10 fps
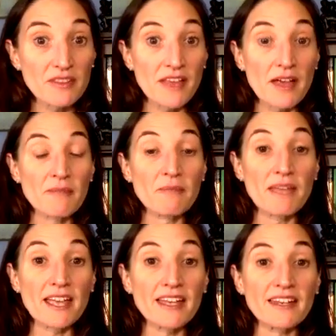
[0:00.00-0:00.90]
that
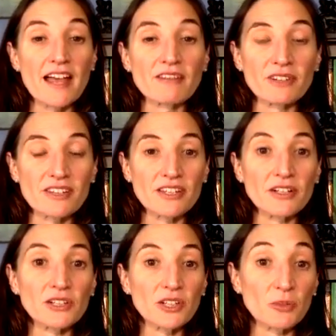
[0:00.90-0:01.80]
made everything
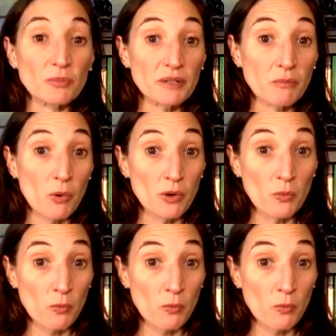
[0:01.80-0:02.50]
a little bit more